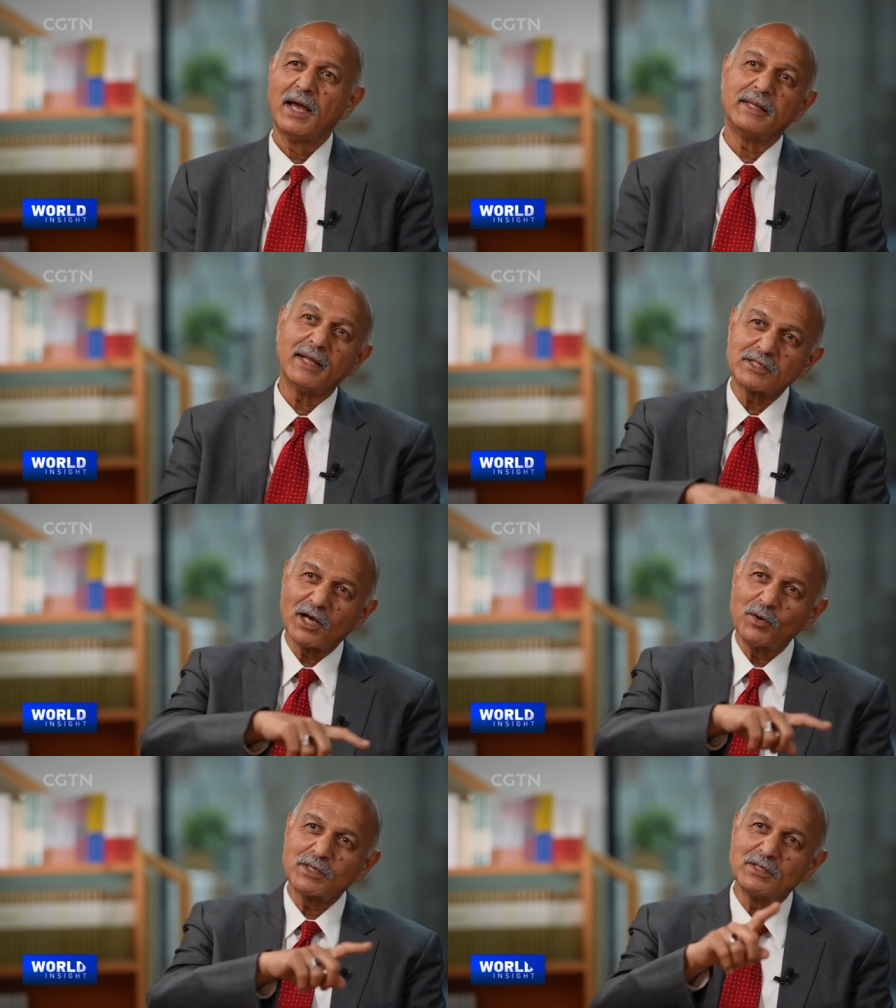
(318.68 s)
And that's
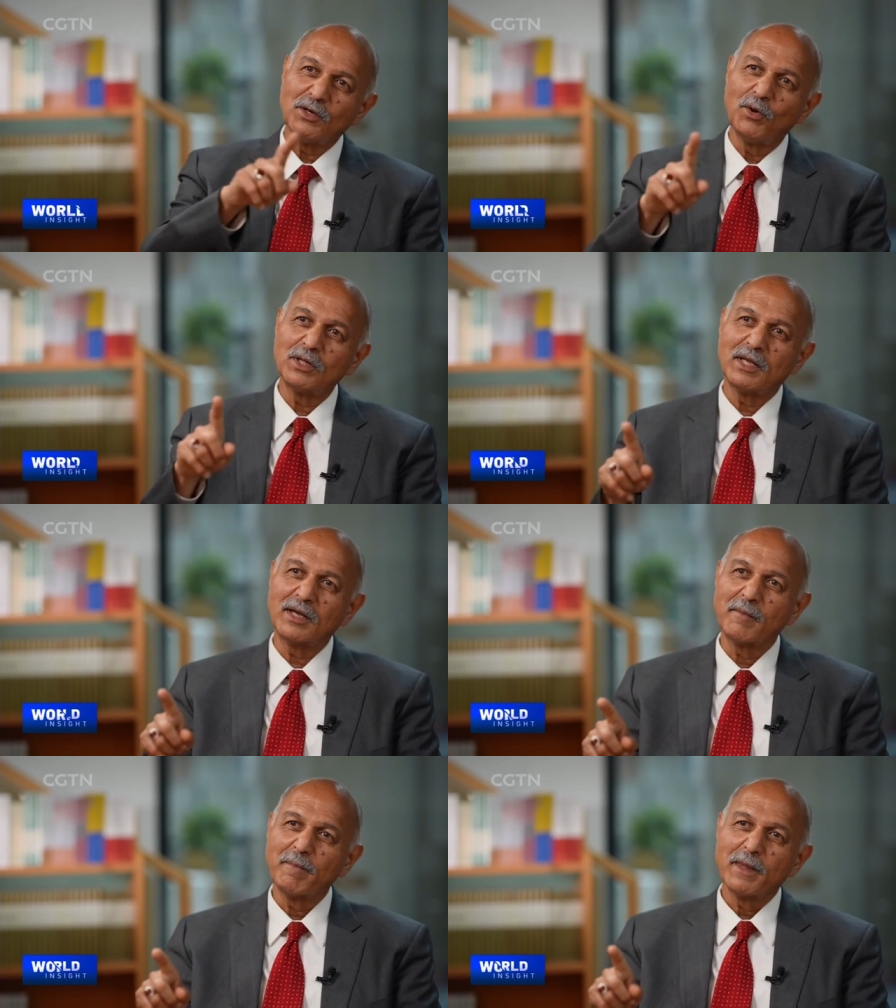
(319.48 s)
how it, the whole
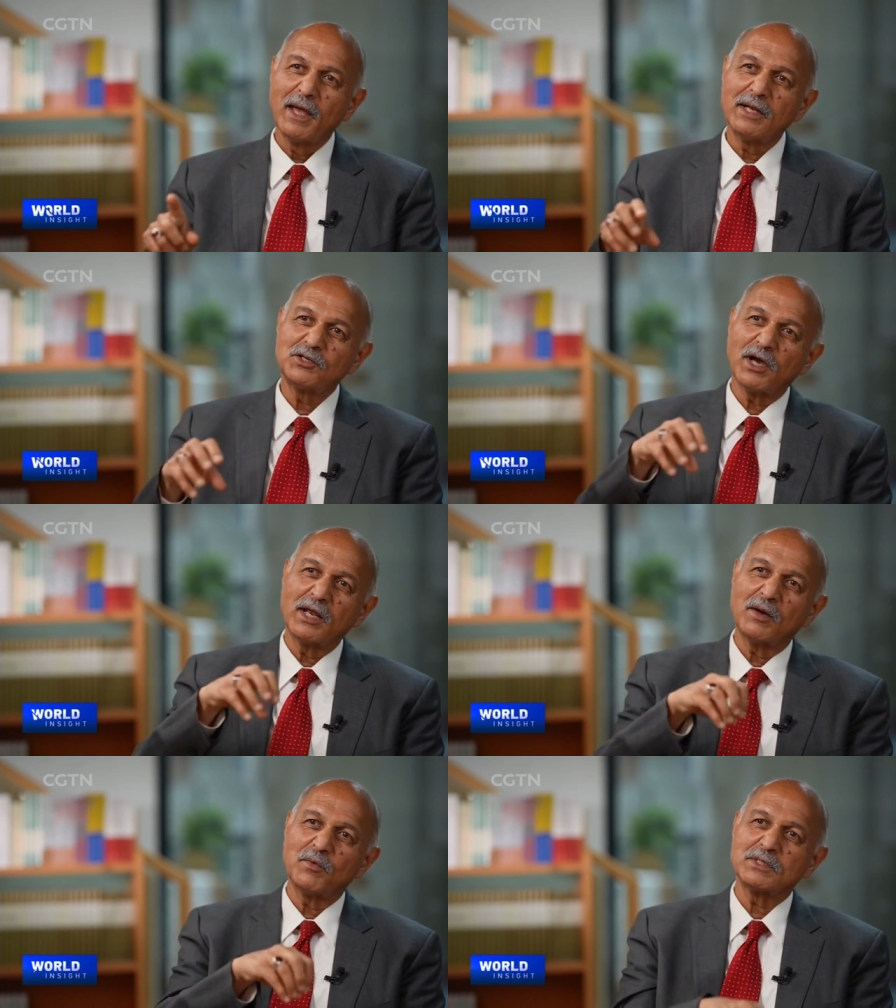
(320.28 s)
thing. And
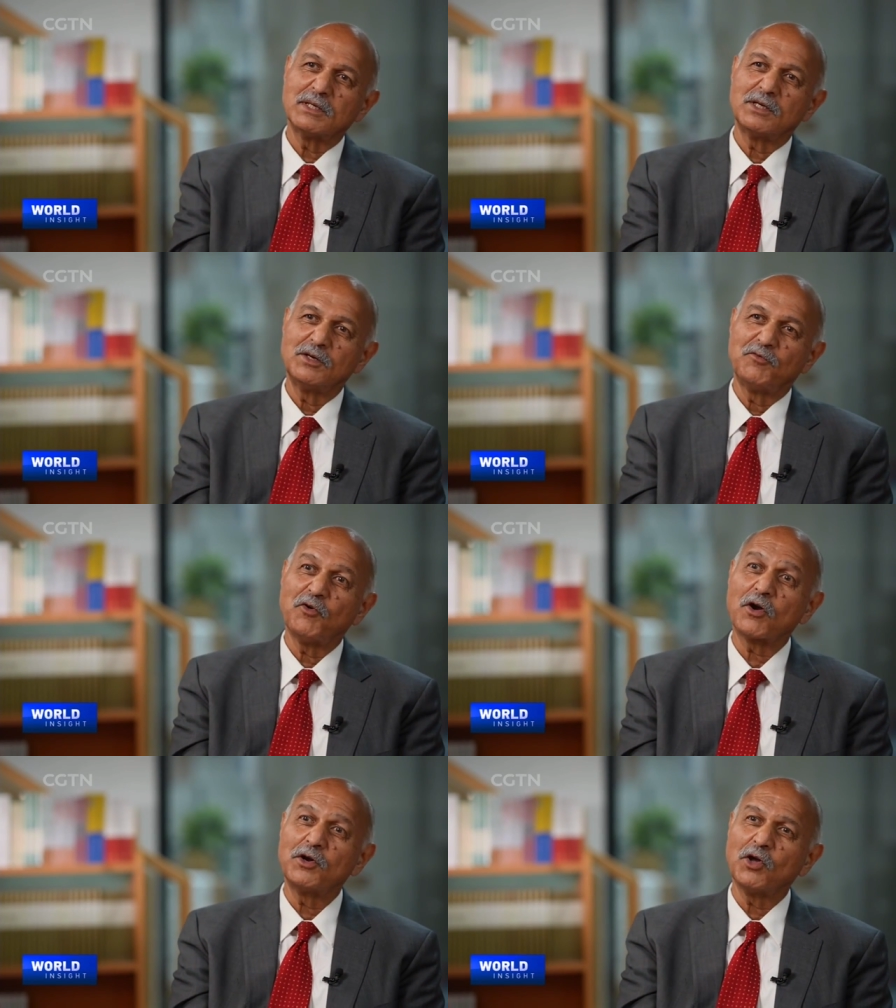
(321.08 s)
China was under
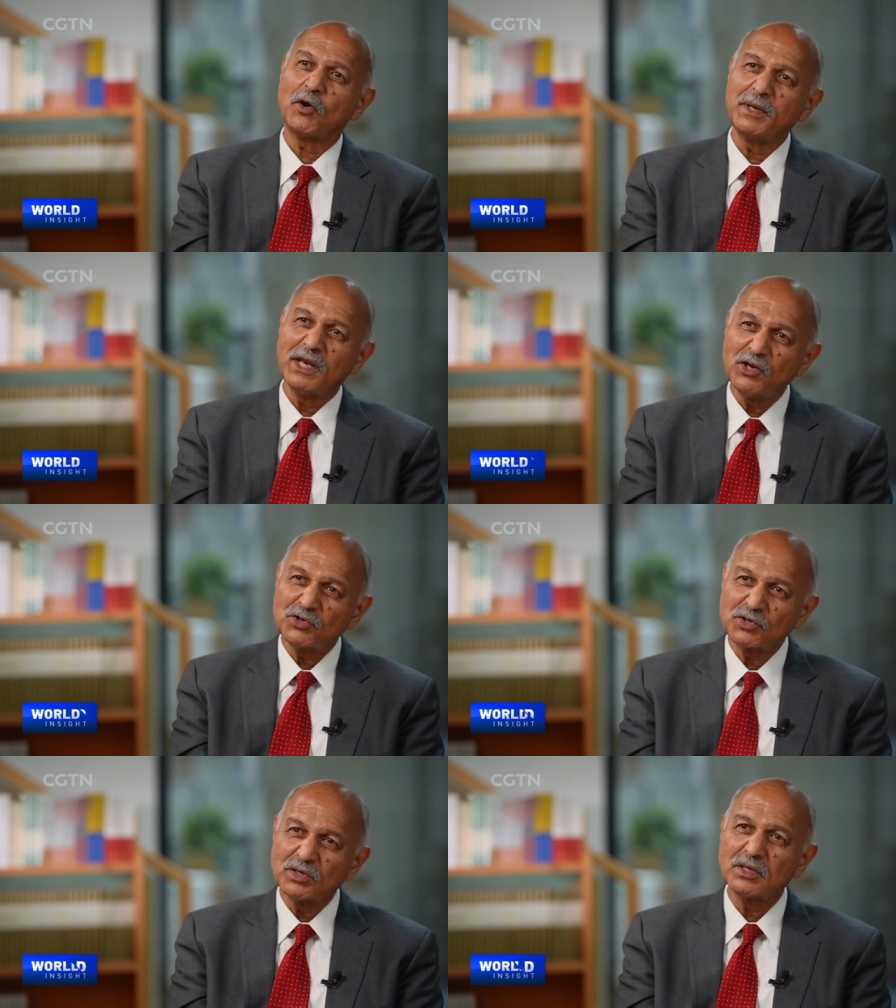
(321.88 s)
foreign
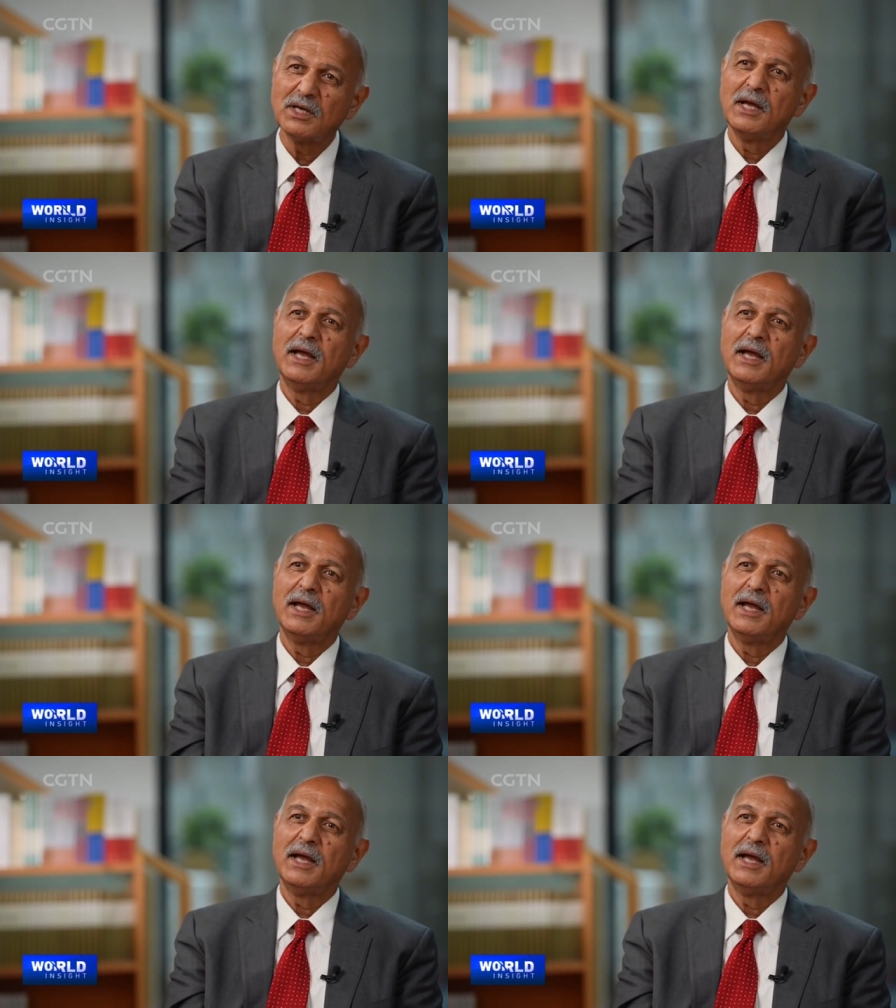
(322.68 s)
domination.